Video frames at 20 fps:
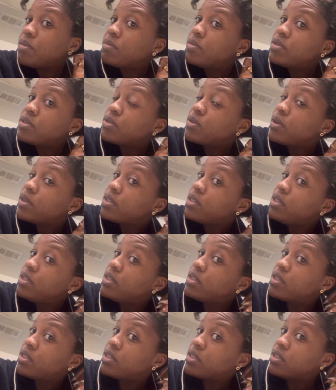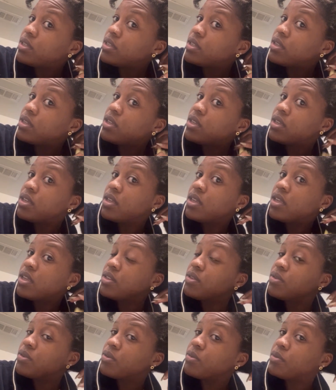So I think,
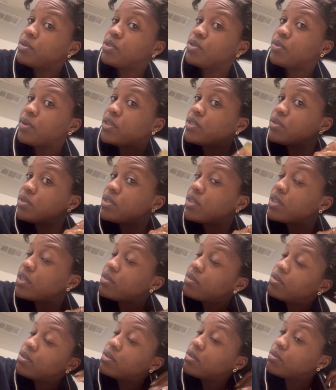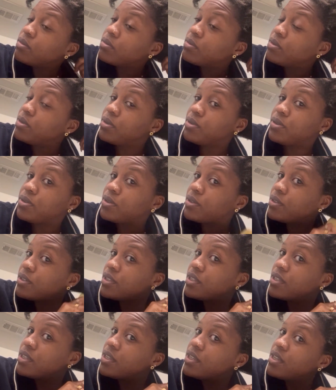normally do I do that? No.
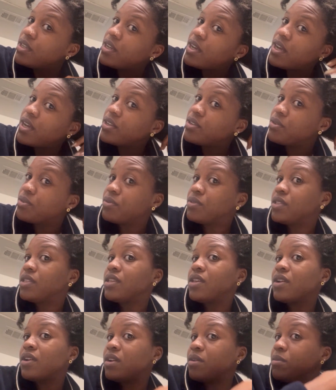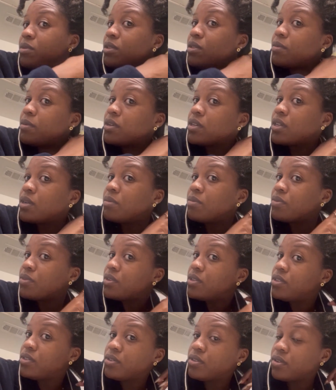I don't really care. I'm all about
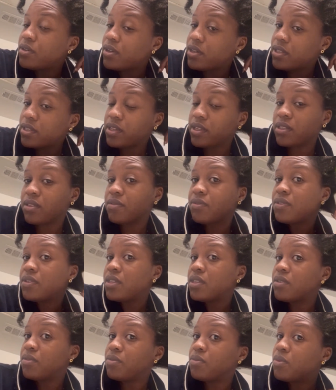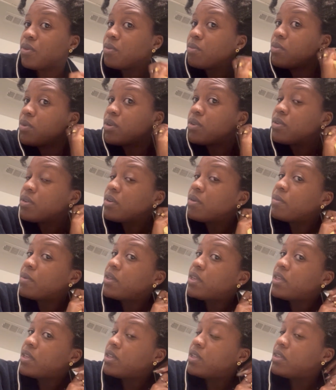comfort. You know, I like the feeling of warm water on my
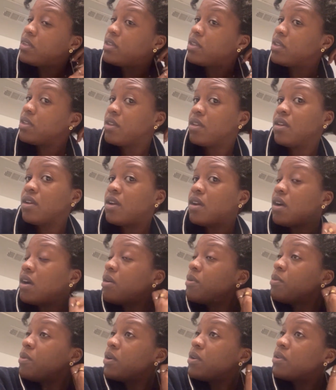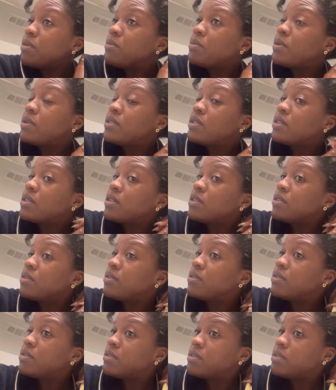head, hot water in particular.